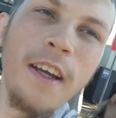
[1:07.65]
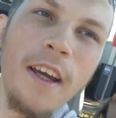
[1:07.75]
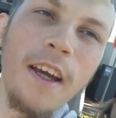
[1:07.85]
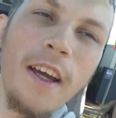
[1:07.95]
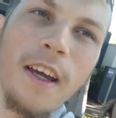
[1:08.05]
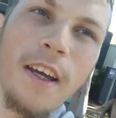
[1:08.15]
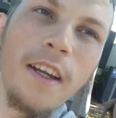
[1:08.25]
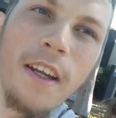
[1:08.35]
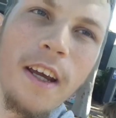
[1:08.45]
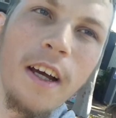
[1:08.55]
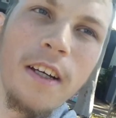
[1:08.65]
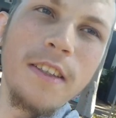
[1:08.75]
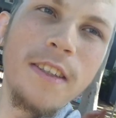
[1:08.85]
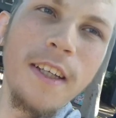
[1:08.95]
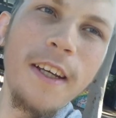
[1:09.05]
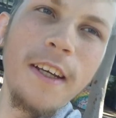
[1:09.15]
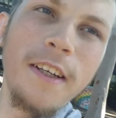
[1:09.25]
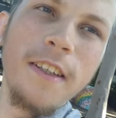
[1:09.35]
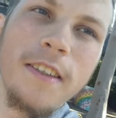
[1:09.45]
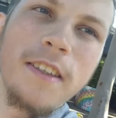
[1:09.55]
And yeah, I'll see
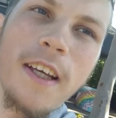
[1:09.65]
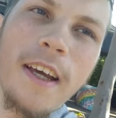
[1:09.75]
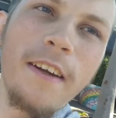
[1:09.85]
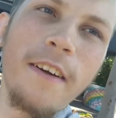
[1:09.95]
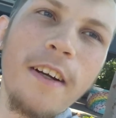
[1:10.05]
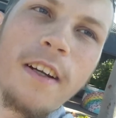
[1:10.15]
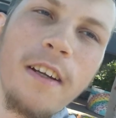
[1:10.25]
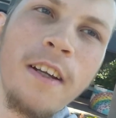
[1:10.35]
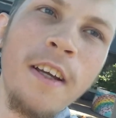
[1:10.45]
you later on in